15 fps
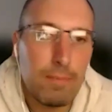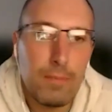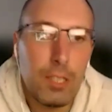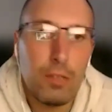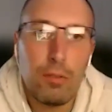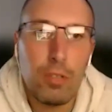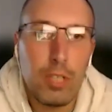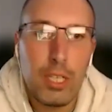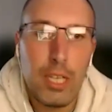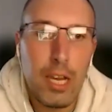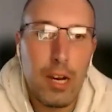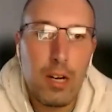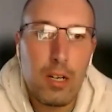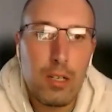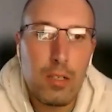didn't really
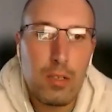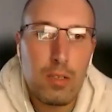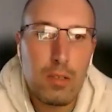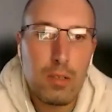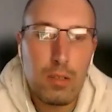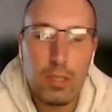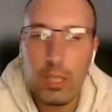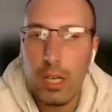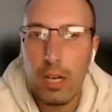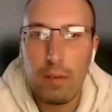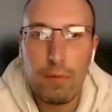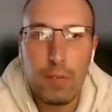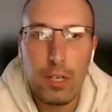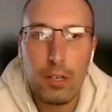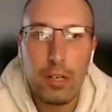care because you got to
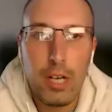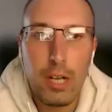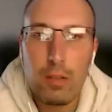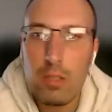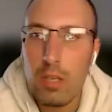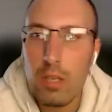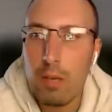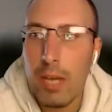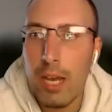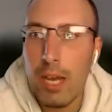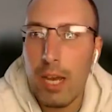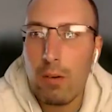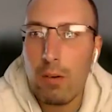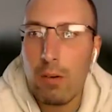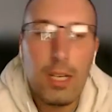figure it out
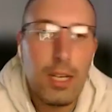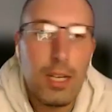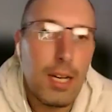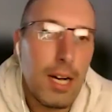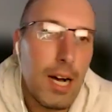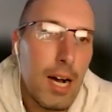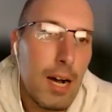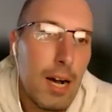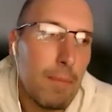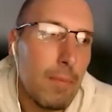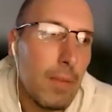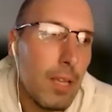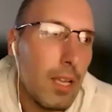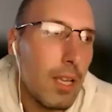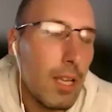somehow. Mm-hmm.
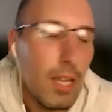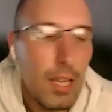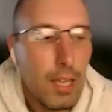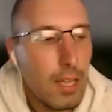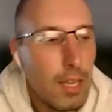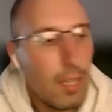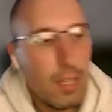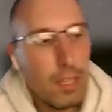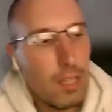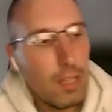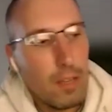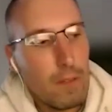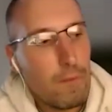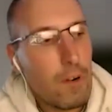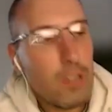
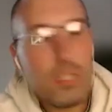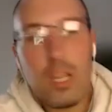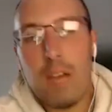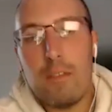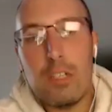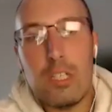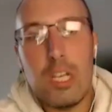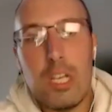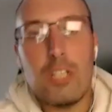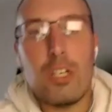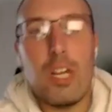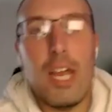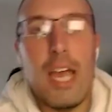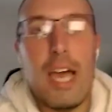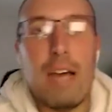First conversation
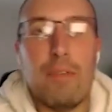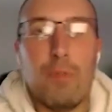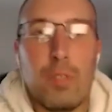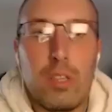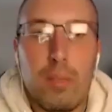I have with